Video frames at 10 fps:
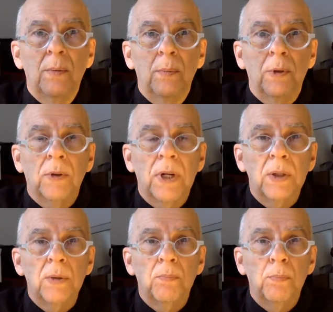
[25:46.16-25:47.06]
We're trying
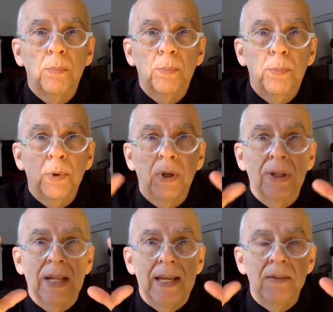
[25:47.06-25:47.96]
to put a
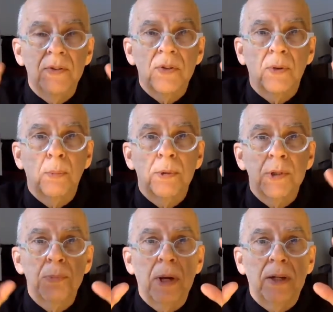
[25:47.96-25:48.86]
lens or a
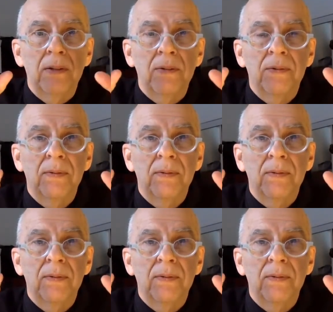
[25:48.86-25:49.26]
perspective